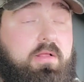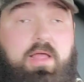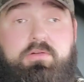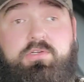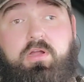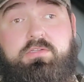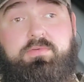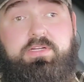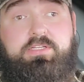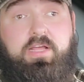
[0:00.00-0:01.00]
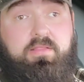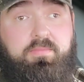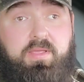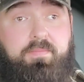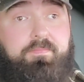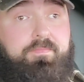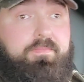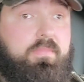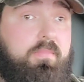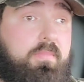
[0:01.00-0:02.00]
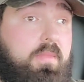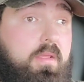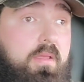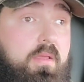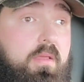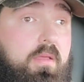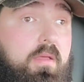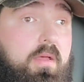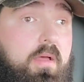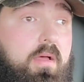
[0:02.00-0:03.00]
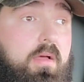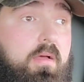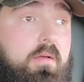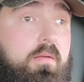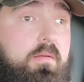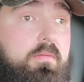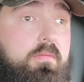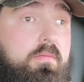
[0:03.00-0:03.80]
Cloud Trucks reached out to me. You